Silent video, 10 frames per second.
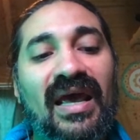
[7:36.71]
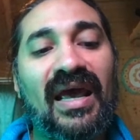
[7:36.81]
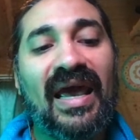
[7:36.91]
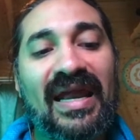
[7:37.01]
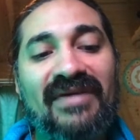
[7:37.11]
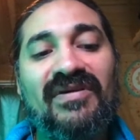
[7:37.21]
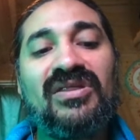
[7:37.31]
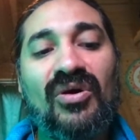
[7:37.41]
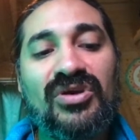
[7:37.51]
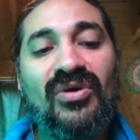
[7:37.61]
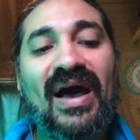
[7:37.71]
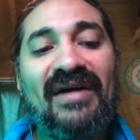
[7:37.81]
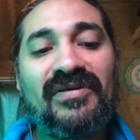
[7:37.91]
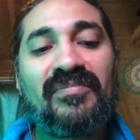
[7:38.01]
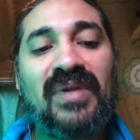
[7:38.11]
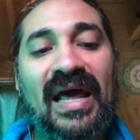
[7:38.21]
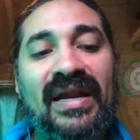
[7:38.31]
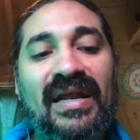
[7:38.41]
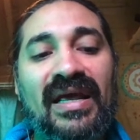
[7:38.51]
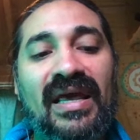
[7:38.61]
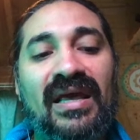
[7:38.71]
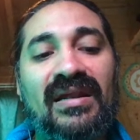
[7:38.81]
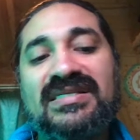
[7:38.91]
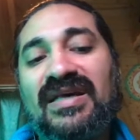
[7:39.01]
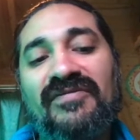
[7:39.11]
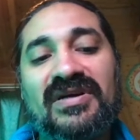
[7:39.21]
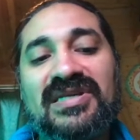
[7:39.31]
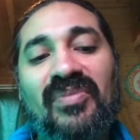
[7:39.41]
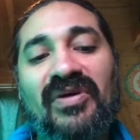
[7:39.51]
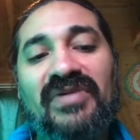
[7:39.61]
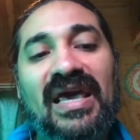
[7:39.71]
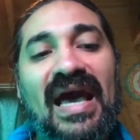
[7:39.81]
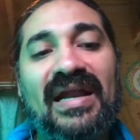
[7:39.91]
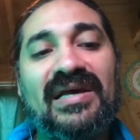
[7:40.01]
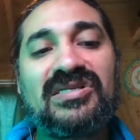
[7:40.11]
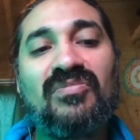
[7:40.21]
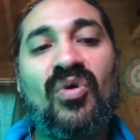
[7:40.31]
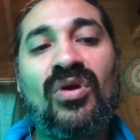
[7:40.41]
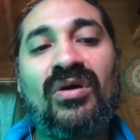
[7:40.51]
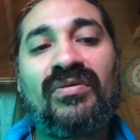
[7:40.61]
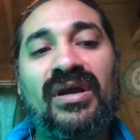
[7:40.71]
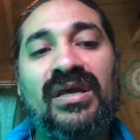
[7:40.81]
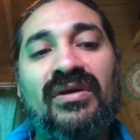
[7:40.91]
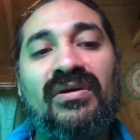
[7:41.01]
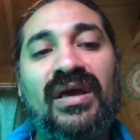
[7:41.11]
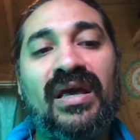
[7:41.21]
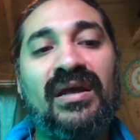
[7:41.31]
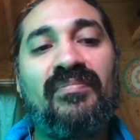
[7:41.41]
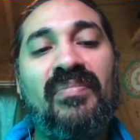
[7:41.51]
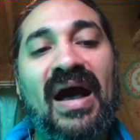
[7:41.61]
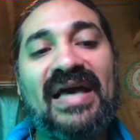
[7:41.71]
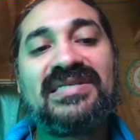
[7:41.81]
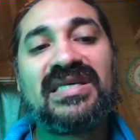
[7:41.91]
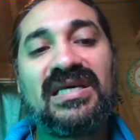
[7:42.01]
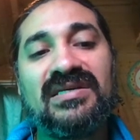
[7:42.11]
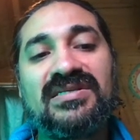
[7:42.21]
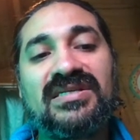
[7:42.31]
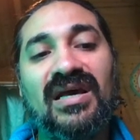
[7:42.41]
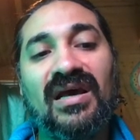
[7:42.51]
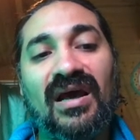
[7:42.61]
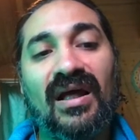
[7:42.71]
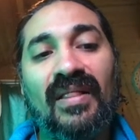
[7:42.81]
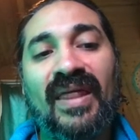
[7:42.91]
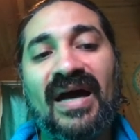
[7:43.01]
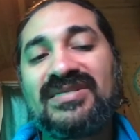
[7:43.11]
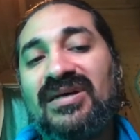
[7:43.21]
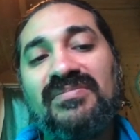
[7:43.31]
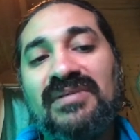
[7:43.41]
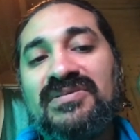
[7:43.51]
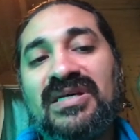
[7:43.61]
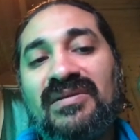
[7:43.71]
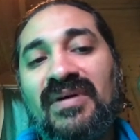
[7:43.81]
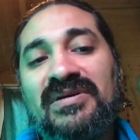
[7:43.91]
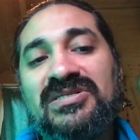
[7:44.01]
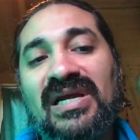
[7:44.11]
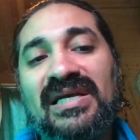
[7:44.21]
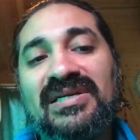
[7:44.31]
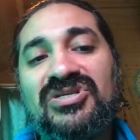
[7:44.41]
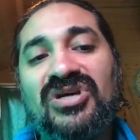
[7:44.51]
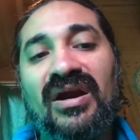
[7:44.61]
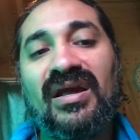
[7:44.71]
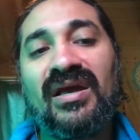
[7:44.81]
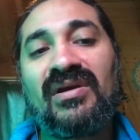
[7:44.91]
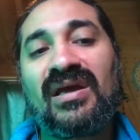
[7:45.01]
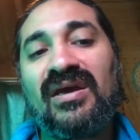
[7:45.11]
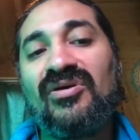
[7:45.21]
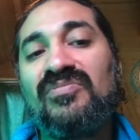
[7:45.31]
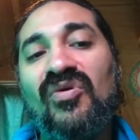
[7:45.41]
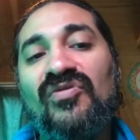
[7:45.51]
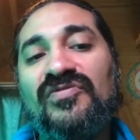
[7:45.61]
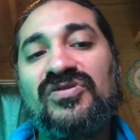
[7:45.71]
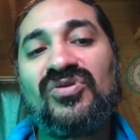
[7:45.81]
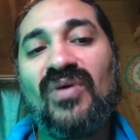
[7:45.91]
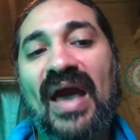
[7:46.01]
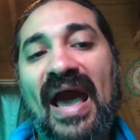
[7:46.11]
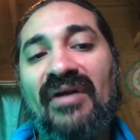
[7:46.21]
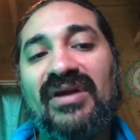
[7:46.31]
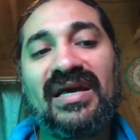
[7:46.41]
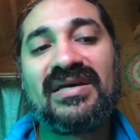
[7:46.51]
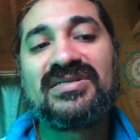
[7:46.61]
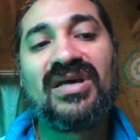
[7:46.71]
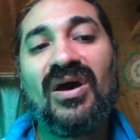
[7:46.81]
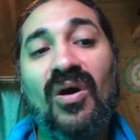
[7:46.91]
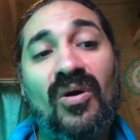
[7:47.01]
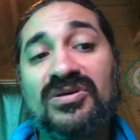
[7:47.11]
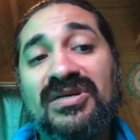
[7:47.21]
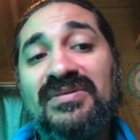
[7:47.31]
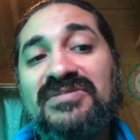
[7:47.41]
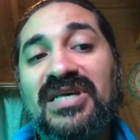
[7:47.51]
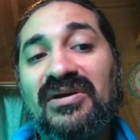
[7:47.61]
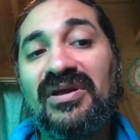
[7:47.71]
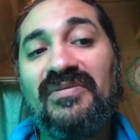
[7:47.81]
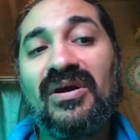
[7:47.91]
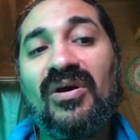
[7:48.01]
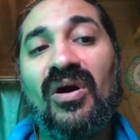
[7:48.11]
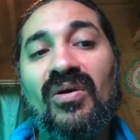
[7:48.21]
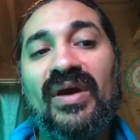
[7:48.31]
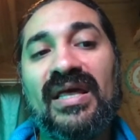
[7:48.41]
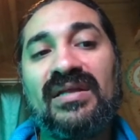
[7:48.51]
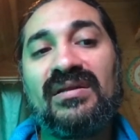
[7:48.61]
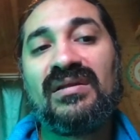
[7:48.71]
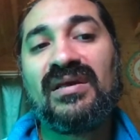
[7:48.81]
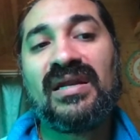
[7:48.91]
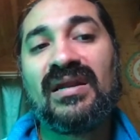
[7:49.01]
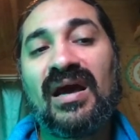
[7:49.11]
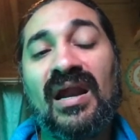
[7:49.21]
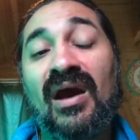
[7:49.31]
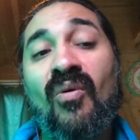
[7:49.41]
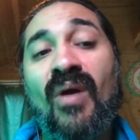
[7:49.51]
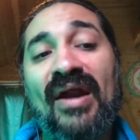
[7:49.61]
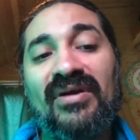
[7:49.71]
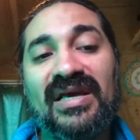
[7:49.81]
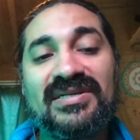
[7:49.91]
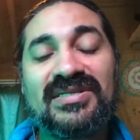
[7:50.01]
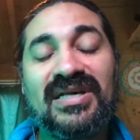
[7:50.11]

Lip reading: and even though you have the planet in, say for example, if he had his moon over here in Pisces, sometimes in the Bhava Chalita chart it could move to Aries, or sometimes it could even go in Aquarius,